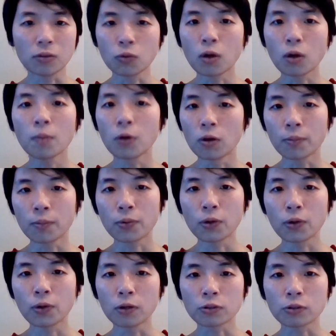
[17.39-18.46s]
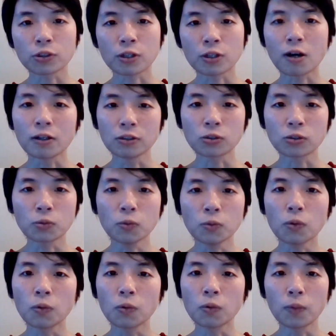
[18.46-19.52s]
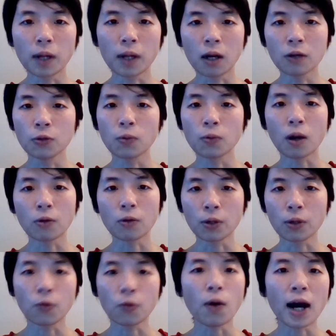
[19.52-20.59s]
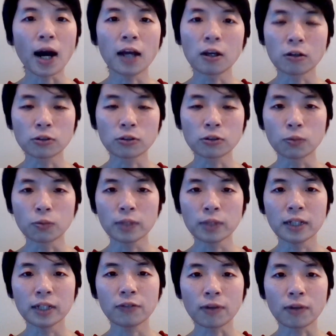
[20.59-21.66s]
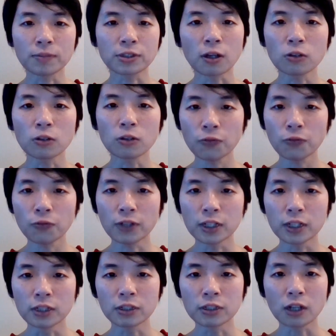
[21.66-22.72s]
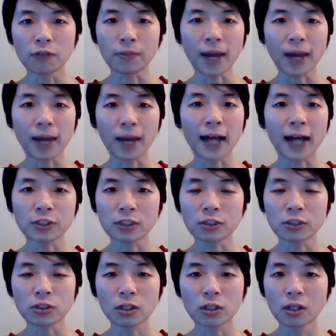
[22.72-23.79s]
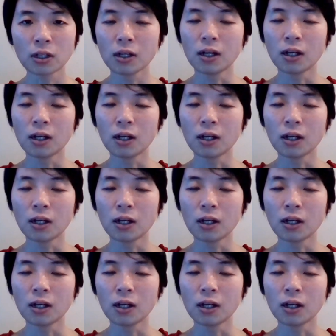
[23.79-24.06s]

normal approach taught in school where you are required to read from start to finish of a passage,